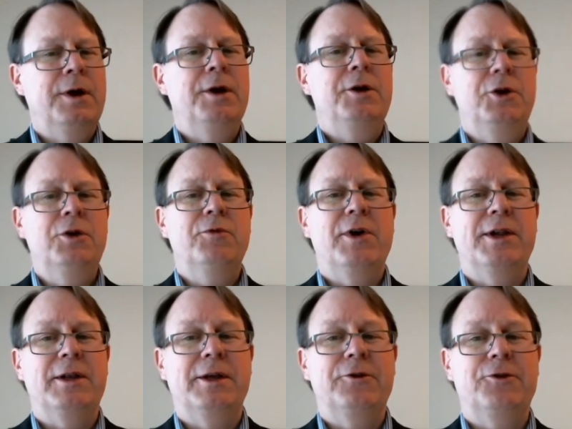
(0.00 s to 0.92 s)
You can
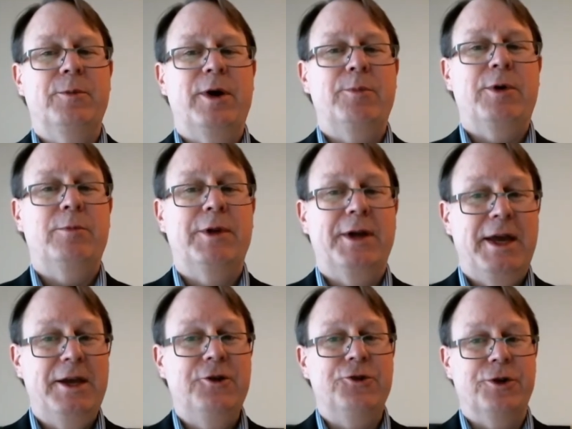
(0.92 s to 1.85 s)
find links to my
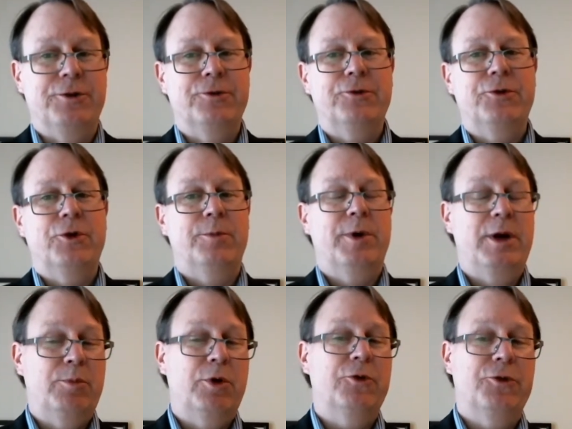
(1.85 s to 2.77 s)
publications on my
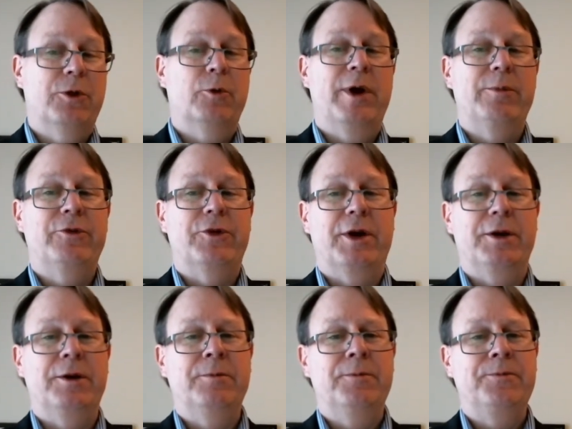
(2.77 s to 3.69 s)
personal
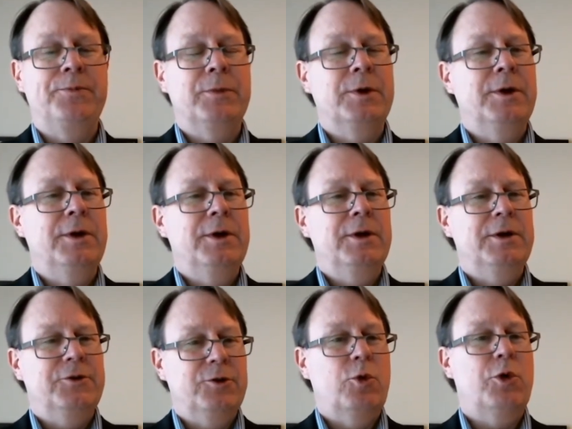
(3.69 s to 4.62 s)
website
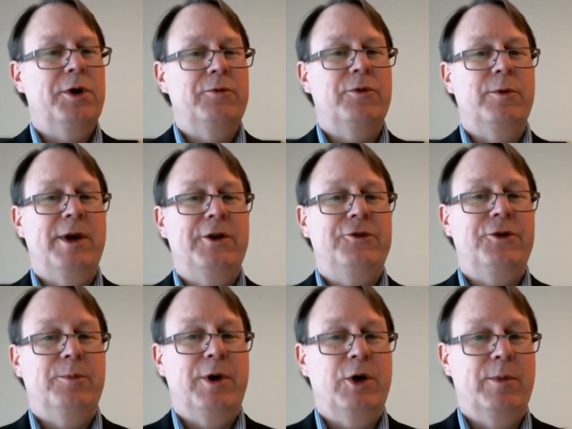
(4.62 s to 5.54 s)
and some more information
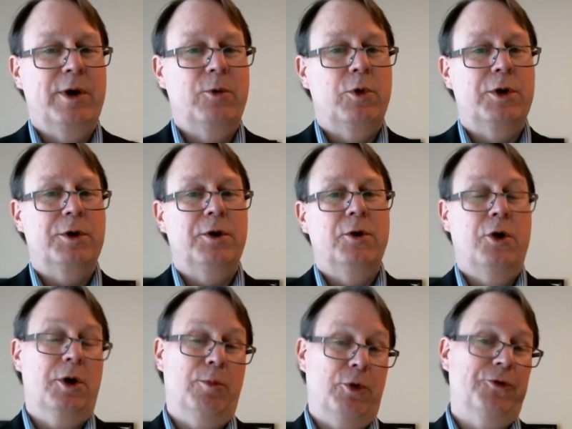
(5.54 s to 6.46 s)
about my work
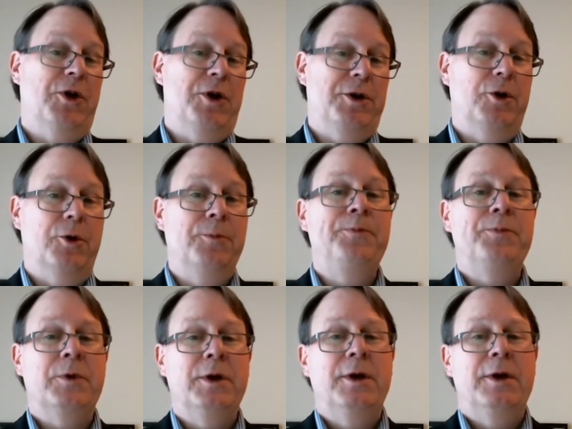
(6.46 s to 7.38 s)
on Bolzano
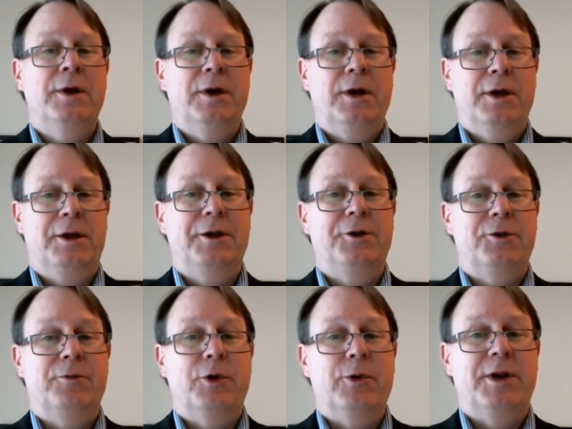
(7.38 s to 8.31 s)
in an
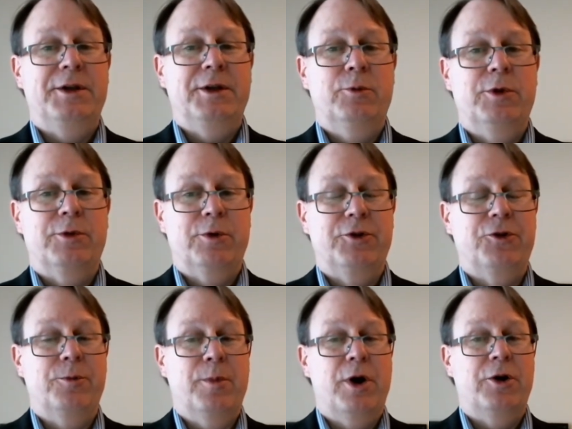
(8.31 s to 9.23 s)
interview I did with
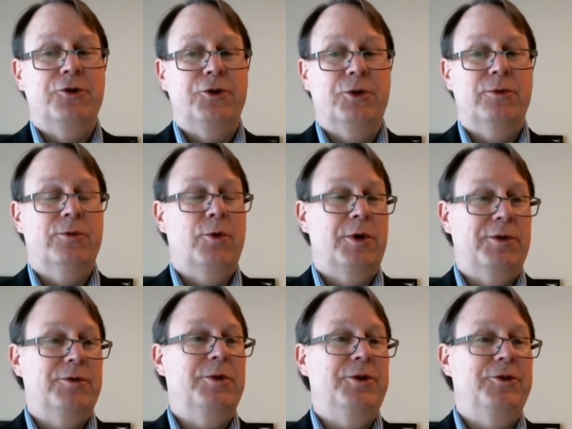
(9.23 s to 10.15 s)
Richard Marshall for
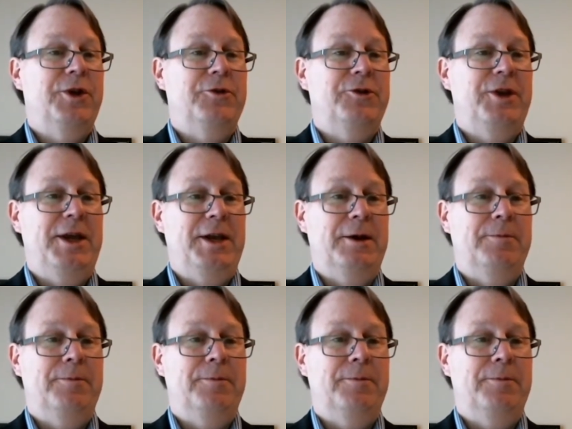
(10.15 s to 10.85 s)
316.